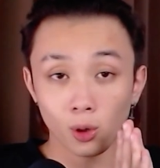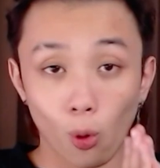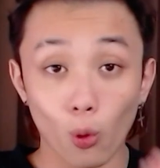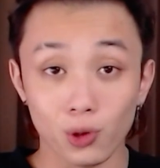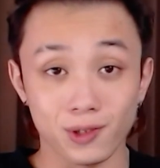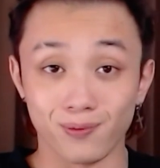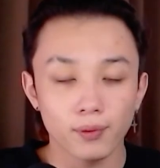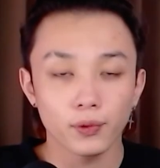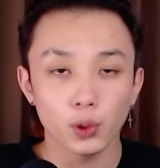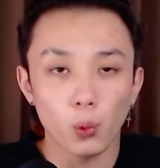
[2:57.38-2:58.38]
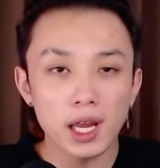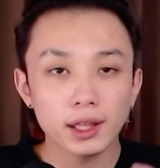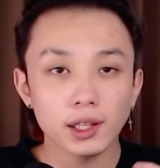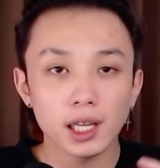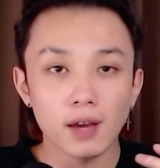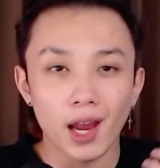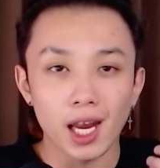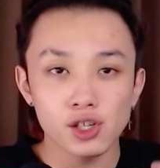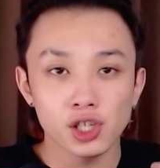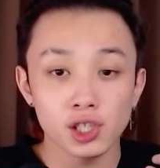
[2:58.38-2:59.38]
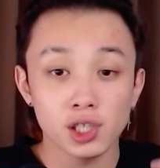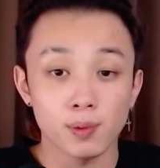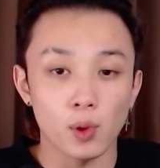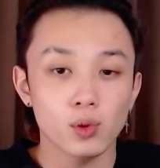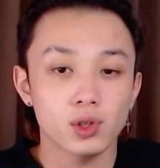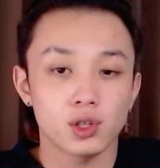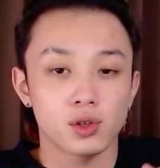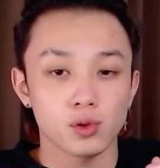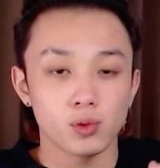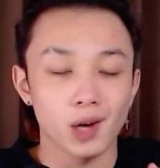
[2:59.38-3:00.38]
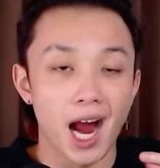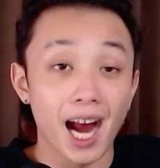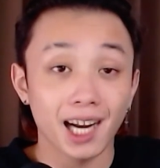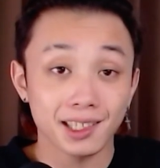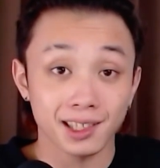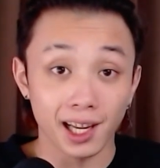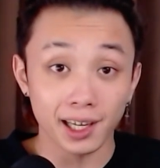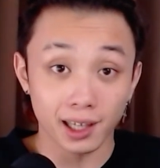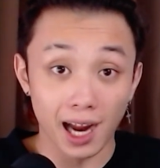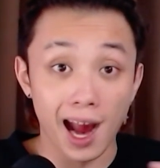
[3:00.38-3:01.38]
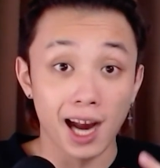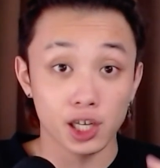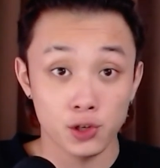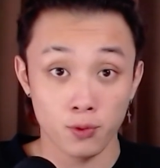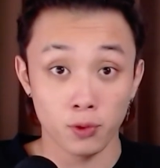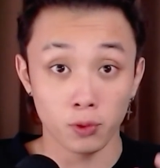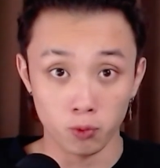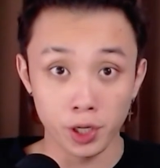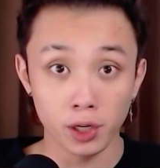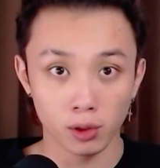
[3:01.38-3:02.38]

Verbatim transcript: awesome. The way that they have engined smokes to act like actual real